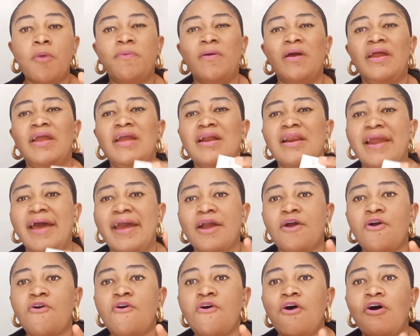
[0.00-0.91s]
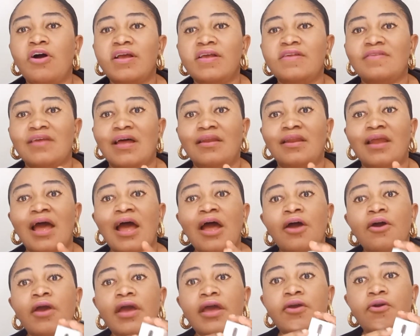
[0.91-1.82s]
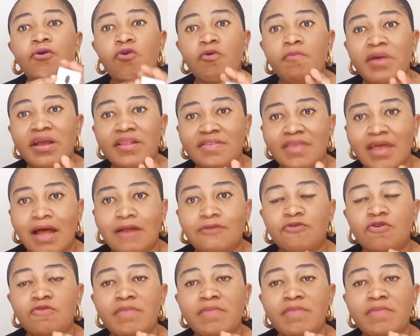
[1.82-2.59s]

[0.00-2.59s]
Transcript: Propylene glycol is a humectant.